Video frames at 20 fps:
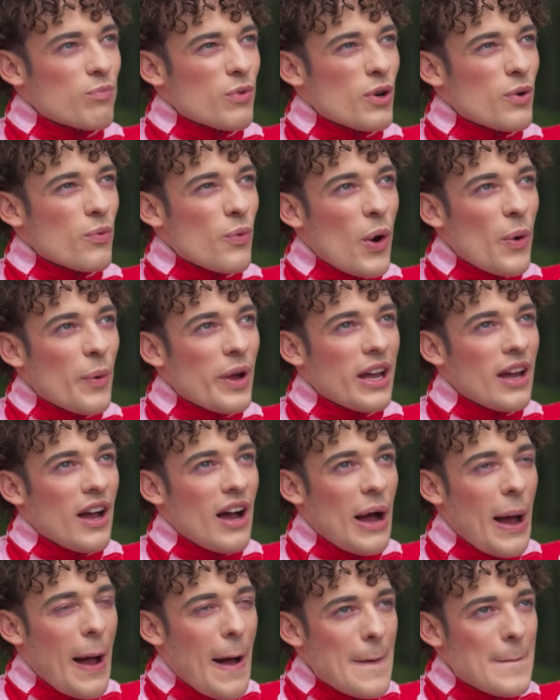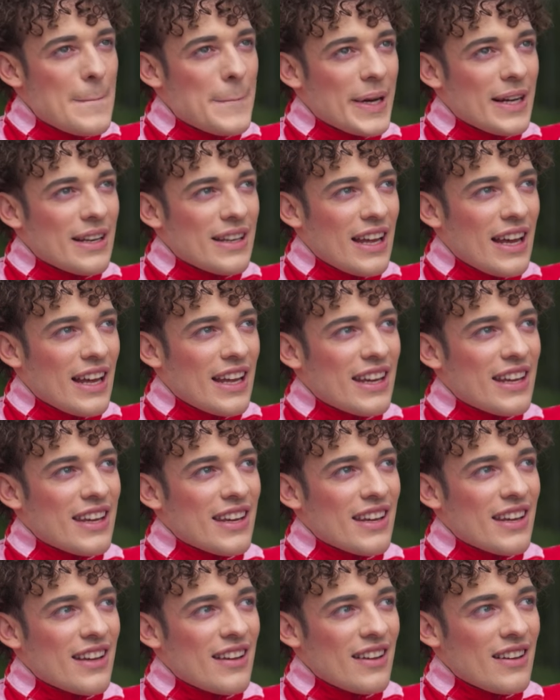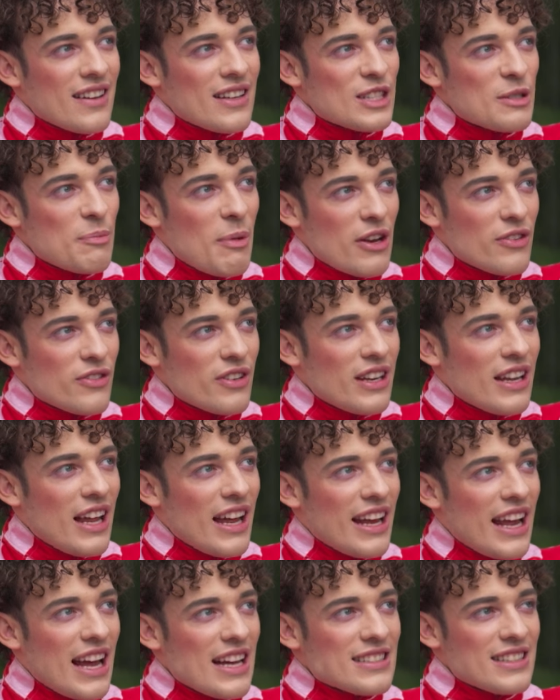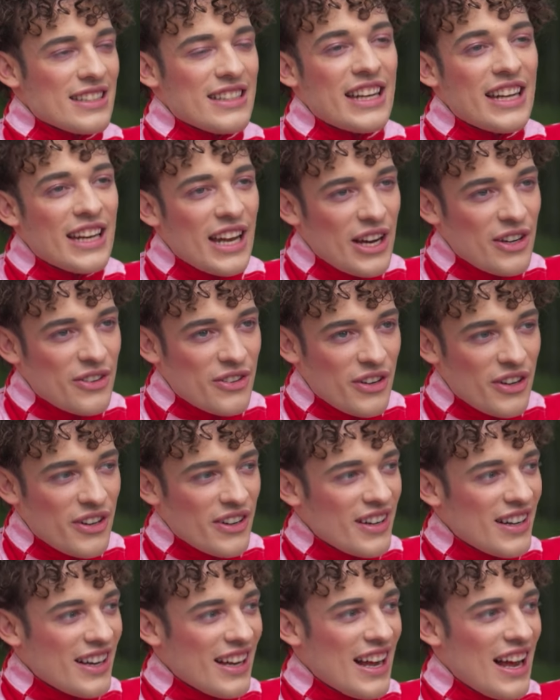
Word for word: growing up, like especially like as a teenager,